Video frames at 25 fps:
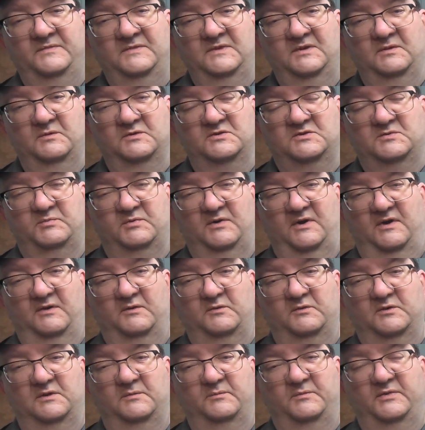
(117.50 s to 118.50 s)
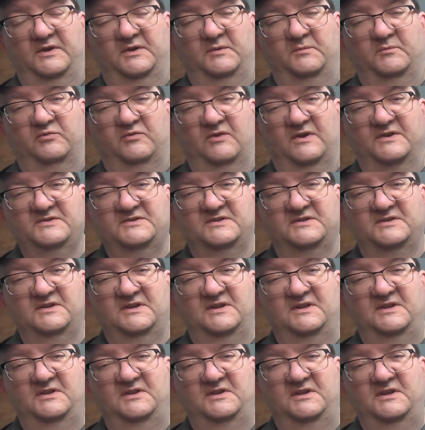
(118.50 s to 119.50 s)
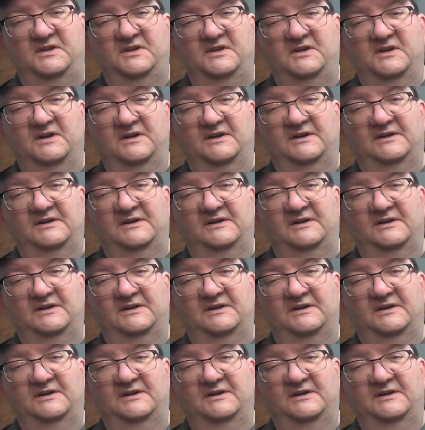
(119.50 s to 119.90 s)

which probably would have been present in the